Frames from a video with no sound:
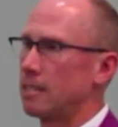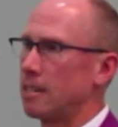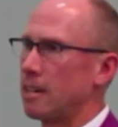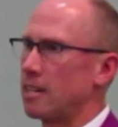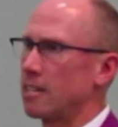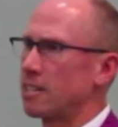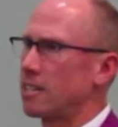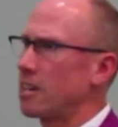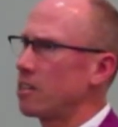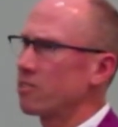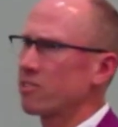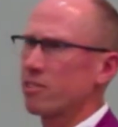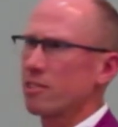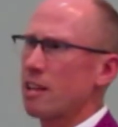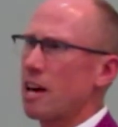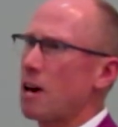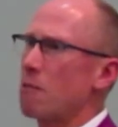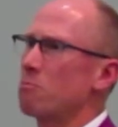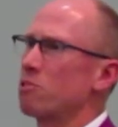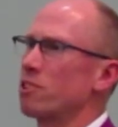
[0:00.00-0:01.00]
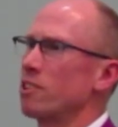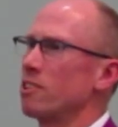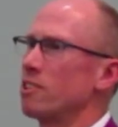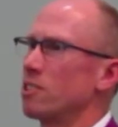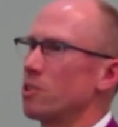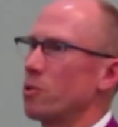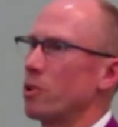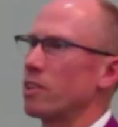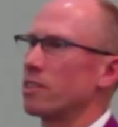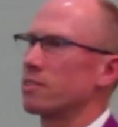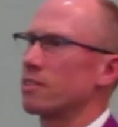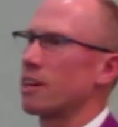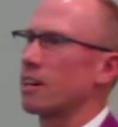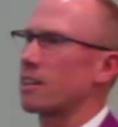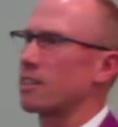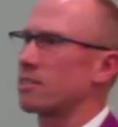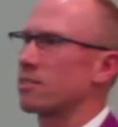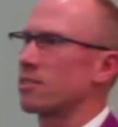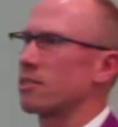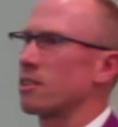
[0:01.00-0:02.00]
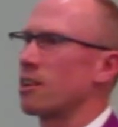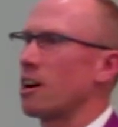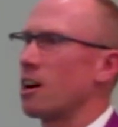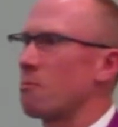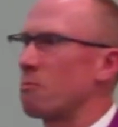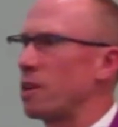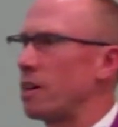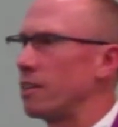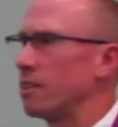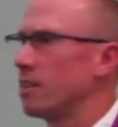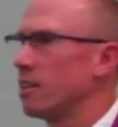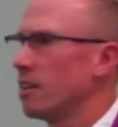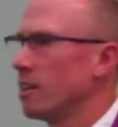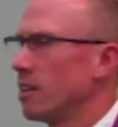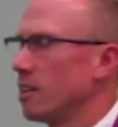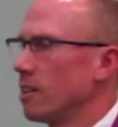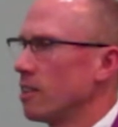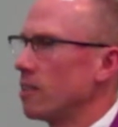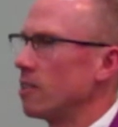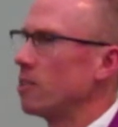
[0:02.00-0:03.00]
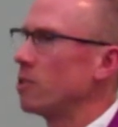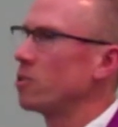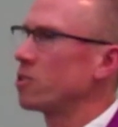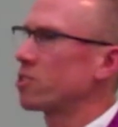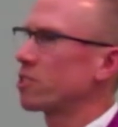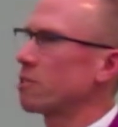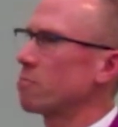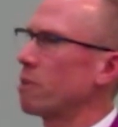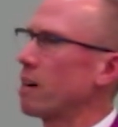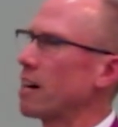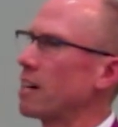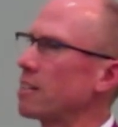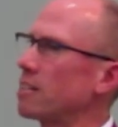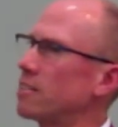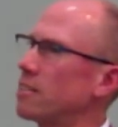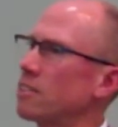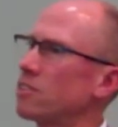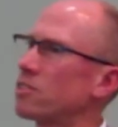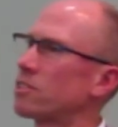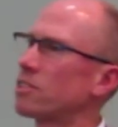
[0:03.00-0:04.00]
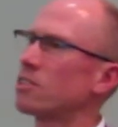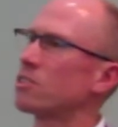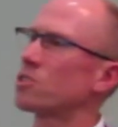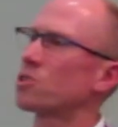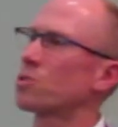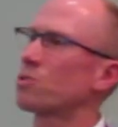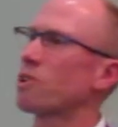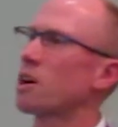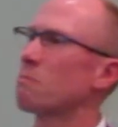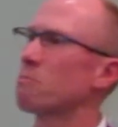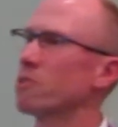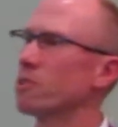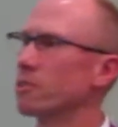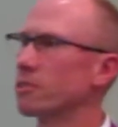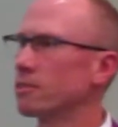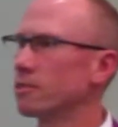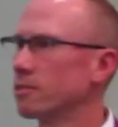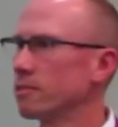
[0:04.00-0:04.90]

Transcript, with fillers: And guilt slams into us like a tsunami loosened by a distant tremor.